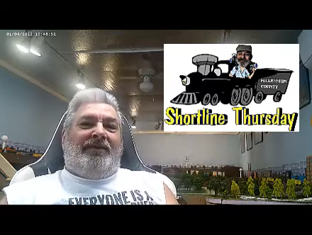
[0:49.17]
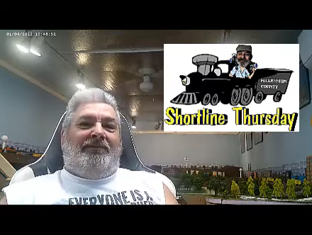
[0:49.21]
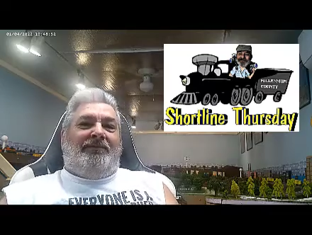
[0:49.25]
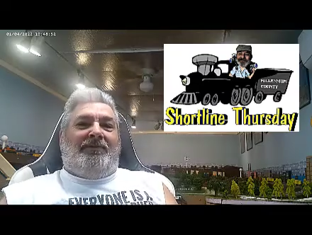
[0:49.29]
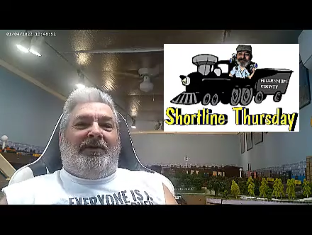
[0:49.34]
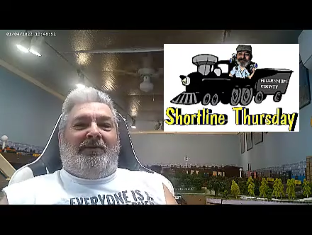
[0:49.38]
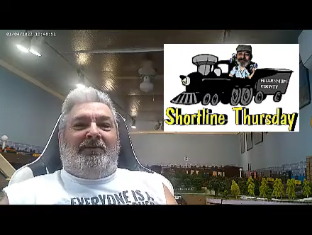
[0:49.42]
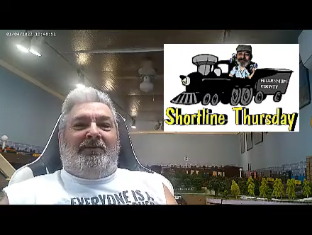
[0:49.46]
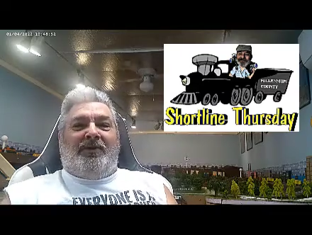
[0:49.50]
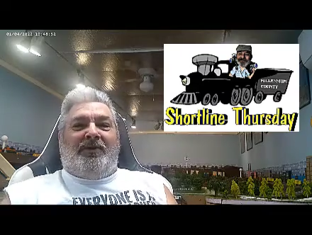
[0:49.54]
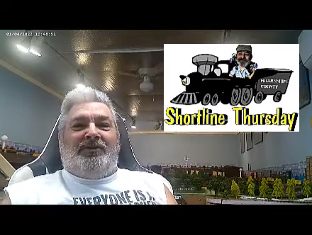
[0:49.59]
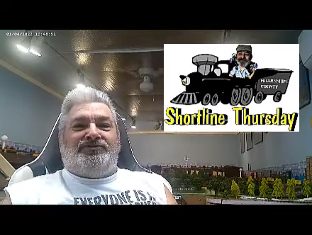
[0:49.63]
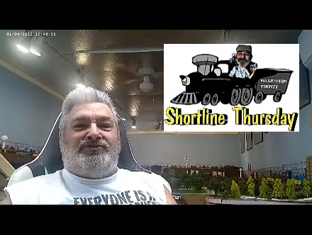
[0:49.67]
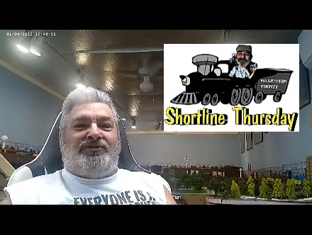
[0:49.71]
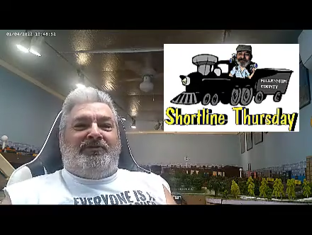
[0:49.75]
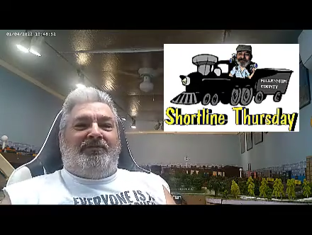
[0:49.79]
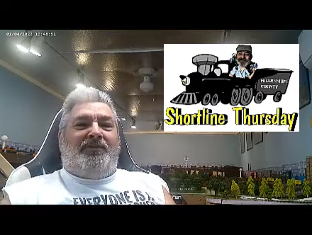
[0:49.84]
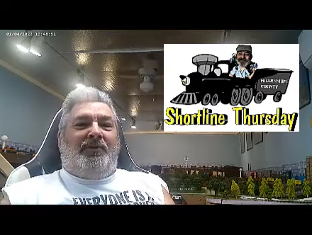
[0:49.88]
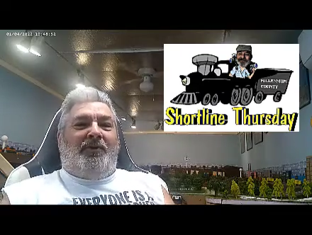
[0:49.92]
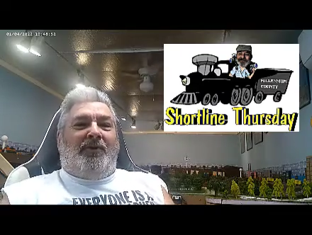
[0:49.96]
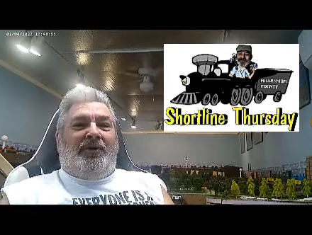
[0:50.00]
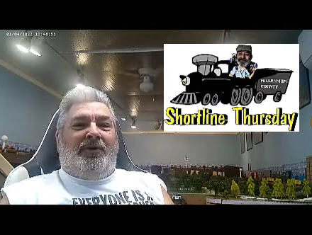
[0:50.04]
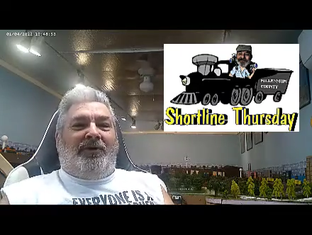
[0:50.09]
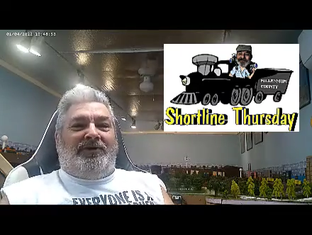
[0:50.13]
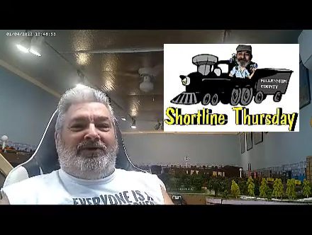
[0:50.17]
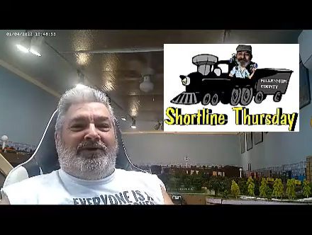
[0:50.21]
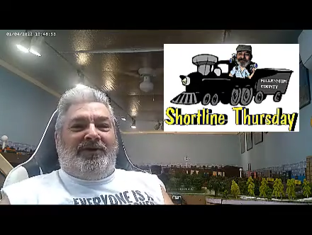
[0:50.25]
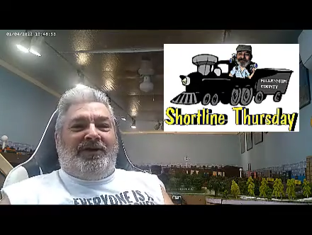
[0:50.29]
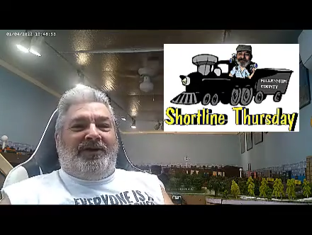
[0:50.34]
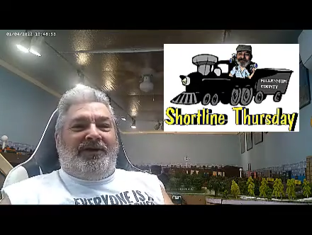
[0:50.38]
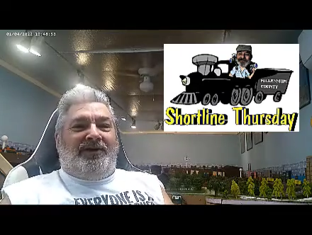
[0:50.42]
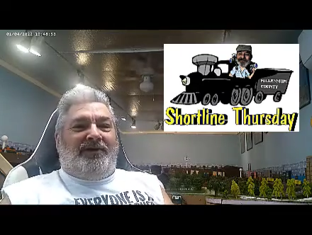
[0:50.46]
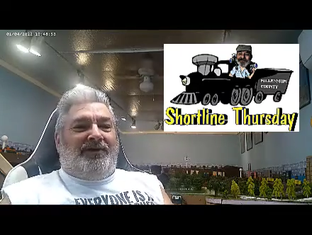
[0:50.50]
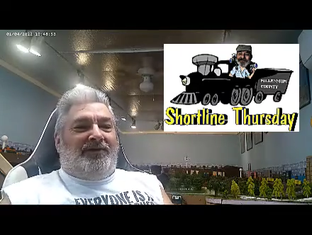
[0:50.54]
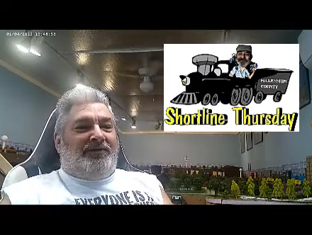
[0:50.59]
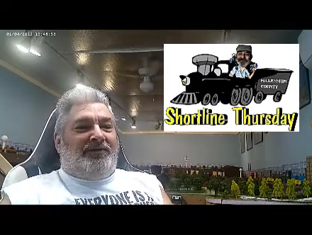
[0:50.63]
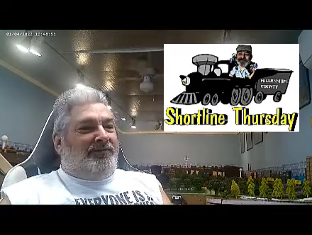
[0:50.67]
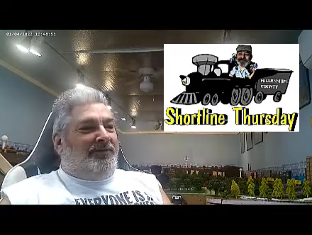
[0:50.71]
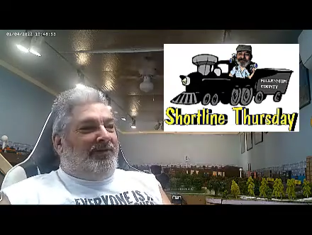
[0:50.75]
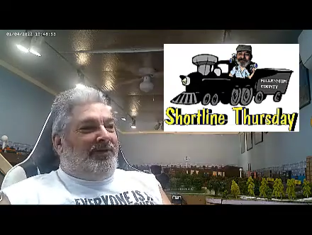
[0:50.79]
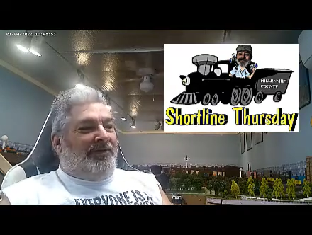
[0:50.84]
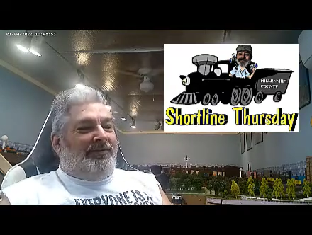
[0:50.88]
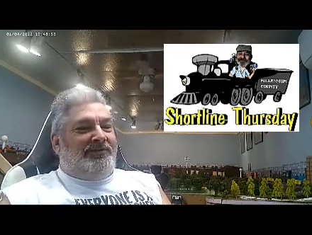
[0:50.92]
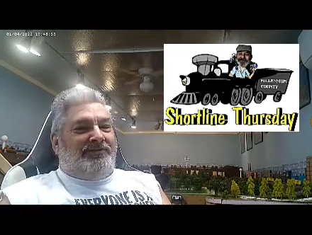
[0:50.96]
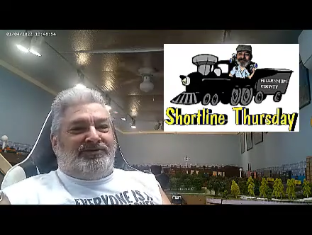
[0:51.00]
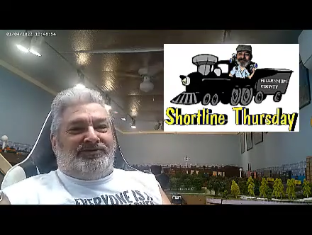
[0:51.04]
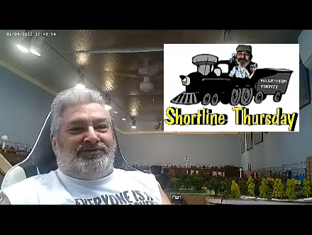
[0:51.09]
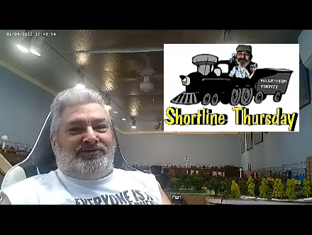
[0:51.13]
But most importantly, or
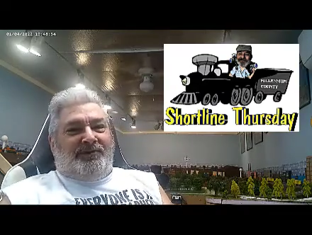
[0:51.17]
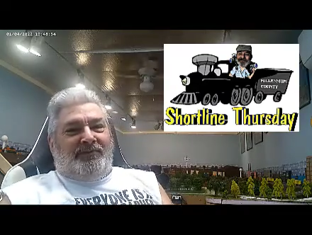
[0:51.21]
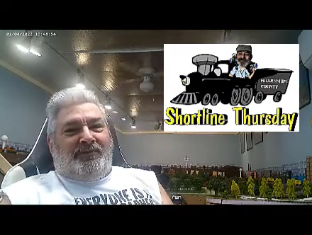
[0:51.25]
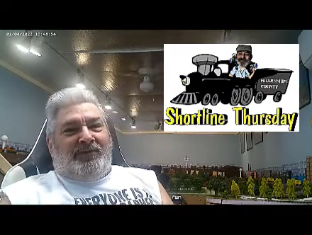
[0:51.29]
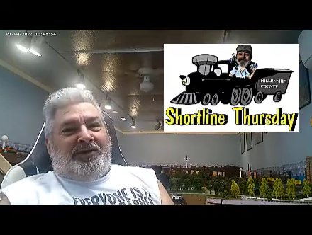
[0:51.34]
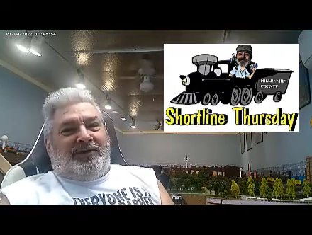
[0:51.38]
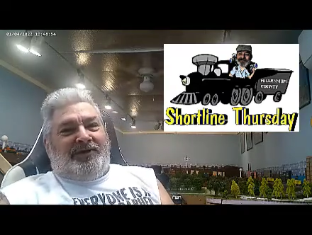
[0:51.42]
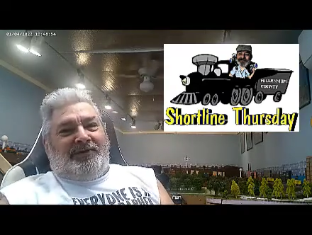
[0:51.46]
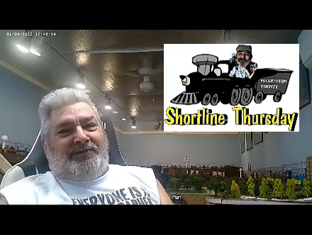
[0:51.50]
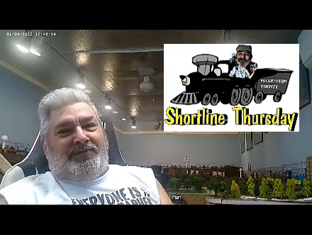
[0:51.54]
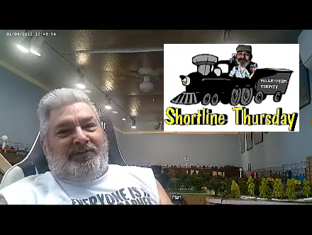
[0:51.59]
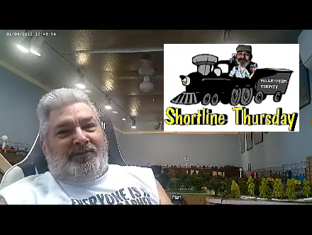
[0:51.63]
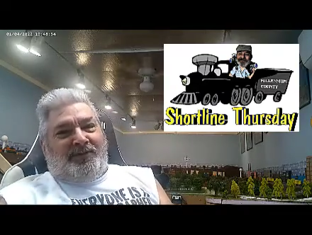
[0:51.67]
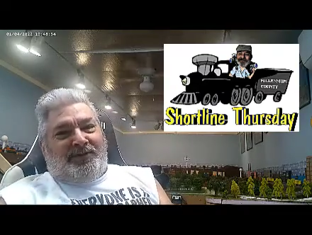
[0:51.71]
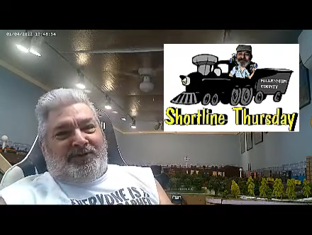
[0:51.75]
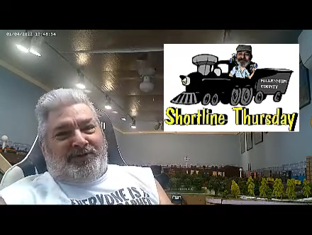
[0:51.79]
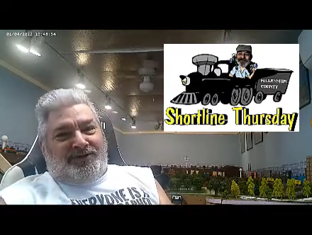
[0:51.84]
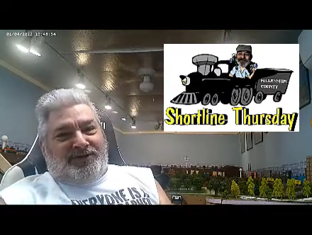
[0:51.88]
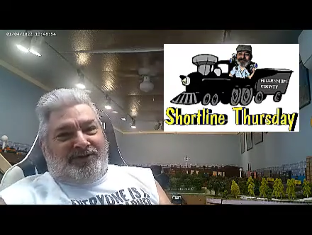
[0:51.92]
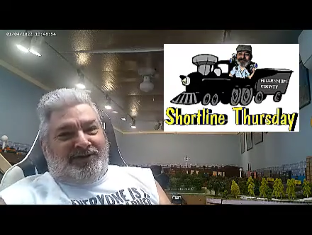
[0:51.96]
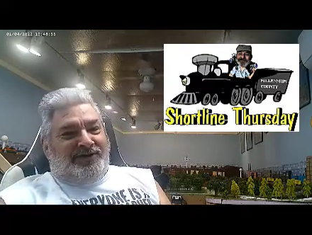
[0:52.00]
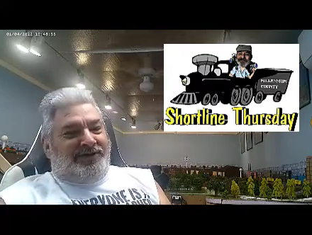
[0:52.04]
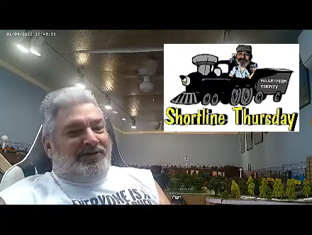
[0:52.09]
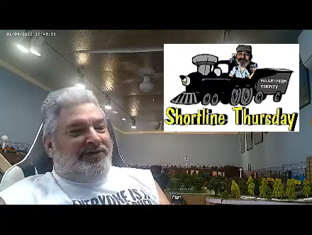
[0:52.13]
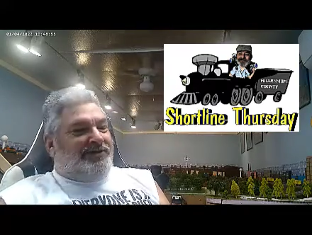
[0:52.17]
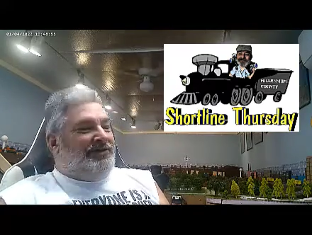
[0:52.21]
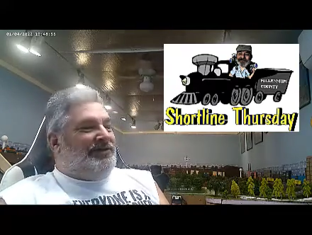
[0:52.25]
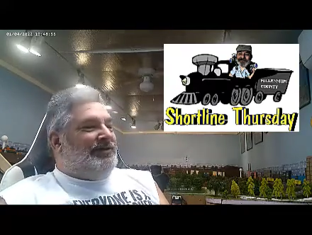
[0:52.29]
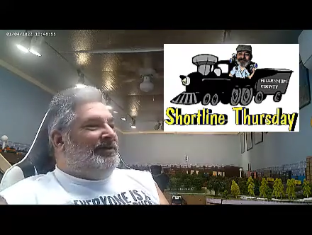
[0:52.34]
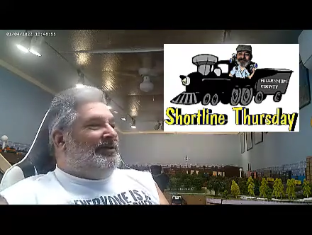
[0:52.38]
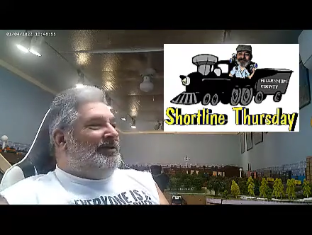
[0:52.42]
maybe somewhat importantly,